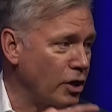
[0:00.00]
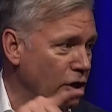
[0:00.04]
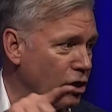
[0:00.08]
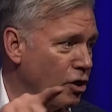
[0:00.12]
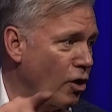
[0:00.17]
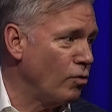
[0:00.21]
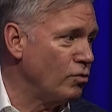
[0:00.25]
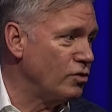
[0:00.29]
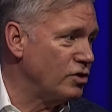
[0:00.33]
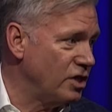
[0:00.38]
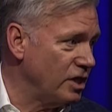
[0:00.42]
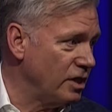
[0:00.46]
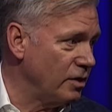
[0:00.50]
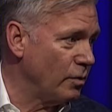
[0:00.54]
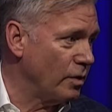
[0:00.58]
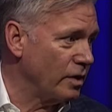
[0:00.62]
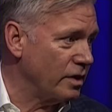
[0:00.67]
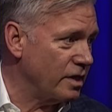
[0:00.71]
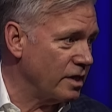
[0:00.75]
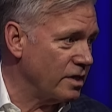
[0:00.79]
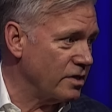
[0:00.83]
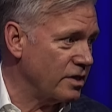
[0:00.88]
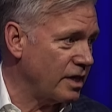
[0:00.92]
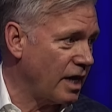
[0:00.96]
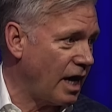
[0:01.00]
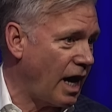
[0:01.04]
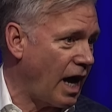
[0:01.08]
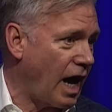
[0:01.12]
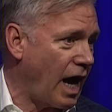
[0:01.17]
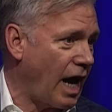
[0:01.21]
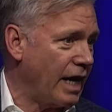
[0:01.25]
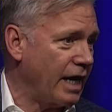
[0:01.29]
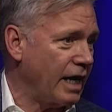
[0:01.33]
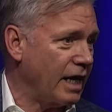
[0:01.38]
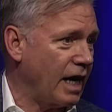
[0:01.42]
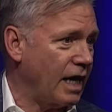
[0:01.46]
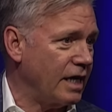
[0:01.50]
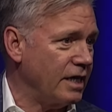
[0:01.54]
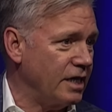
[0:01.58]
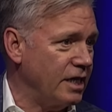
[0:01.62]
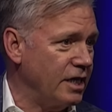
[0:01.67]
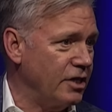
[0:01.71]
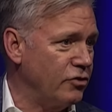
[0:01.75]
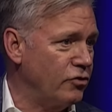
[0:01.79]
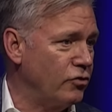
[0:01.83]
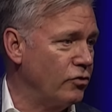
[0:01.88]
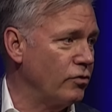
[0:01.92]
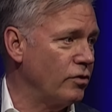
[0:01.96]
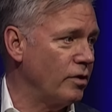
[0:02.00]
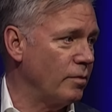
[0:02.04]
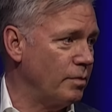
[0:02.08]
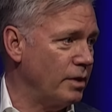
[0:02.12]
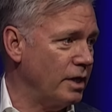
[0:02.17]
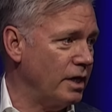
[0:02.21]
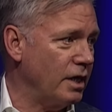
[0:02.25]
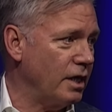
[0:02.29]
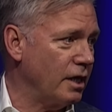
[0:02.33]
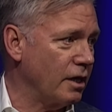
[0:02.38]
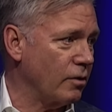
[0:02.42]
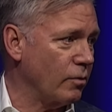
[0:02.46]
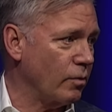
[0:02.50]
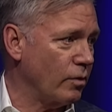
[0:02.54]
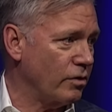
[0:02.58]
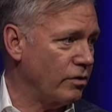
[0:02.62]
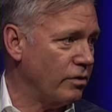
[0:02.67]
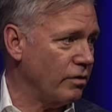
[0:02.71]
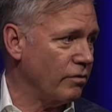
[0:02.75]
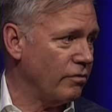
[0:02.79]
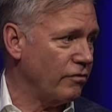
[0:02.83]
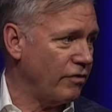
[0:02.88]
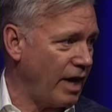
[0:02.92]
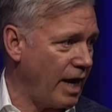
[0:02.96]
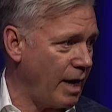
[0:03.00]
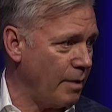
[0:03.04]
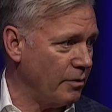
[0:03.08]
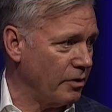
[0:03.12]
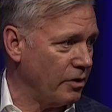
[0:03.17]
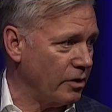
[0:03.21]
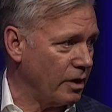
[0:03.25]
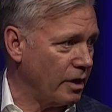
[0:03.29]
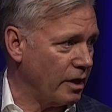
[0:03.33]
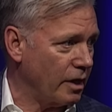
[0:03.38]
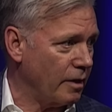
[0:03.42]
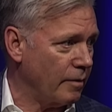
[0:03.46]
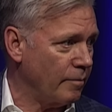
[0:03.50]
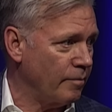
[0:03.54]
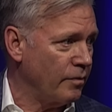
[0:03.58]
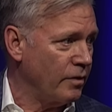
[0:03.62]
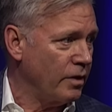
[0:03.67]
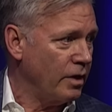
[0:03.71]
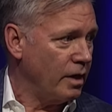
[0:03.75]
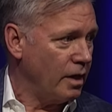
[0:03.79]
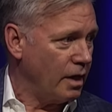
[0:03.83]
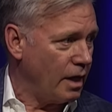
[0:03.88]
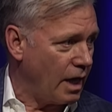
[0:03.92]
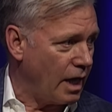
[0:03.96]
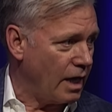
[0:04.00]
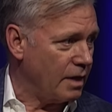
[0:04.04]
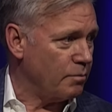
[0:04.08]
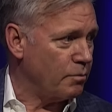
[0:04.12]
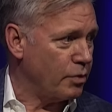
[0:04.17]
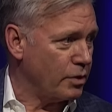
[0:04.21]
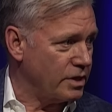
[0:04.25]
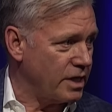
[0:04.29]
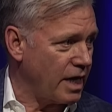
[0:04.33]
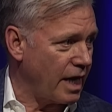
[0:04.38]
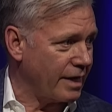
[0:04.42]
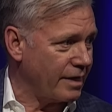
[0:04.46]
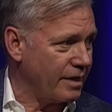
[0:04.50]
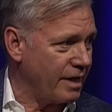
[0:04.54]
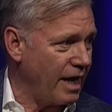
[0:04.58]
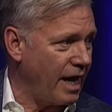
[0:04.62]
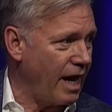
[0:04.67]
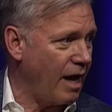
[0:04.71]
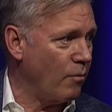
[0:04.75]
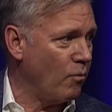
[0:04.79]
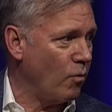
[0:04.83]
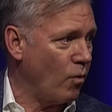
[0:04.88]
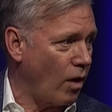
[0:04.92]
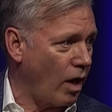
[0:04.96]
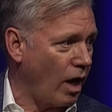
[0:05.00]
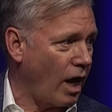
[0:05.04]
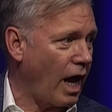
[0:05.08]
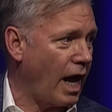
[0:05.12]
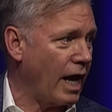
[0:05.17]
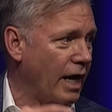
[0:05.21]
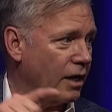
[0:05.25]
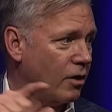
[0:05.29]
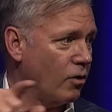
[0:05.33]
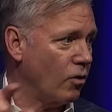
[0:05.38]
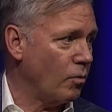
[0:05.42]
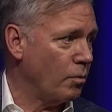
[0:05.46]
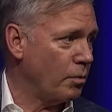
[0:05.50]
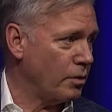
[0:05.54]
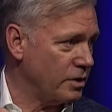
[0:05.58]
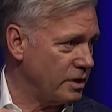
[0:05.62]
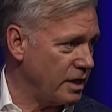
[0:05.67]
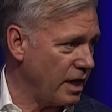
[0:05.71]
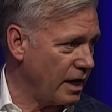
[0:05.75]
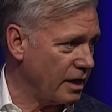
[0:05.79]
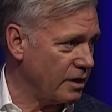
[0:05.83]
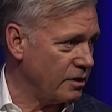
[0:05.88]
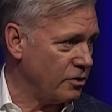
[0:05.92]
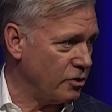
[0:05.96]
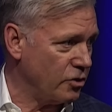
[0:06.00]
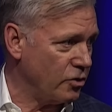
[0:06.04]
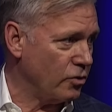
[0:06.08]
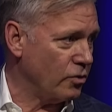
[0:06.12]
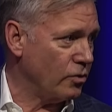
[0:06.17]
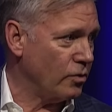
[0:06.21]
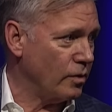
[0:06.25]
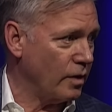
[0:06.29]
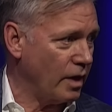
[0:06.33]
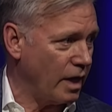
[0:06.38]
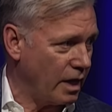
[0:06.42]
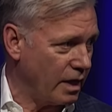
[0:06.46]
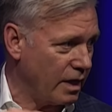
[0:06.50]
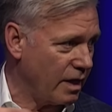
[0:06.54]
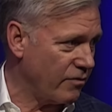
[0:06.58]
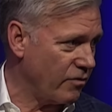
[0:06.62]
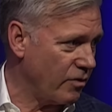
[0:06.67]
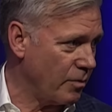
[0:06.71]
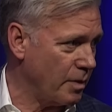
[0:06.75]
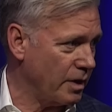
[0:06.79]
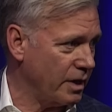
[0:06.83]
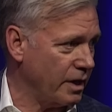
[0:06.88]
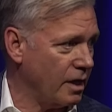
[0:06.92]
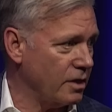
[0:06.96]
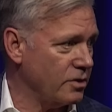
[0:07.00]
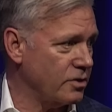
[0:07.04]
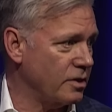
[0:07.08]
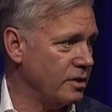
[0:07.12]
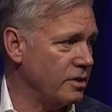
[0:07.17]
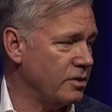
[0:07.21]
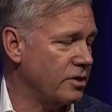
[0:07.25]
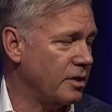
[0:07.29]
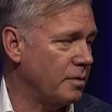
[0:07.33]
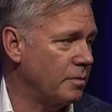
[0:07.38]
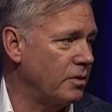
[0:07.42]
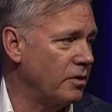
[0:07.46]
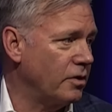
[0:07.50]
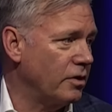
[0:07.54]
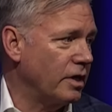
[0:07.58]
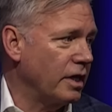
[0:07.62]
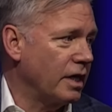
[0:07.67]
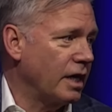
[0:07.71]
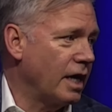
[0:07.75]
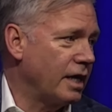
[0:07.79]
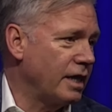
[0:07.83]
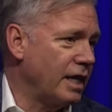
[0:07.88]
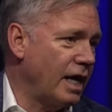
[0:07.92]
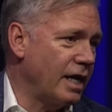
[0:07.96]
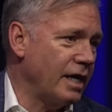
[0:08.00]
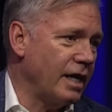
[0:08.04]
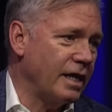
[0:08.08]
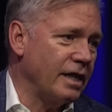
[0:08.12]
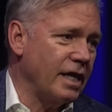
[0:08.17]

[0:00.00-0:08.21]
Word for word: going to go deal with this guy, and I need you to be here with your family and protect them while I go protect you and everybody else in this community. And, that,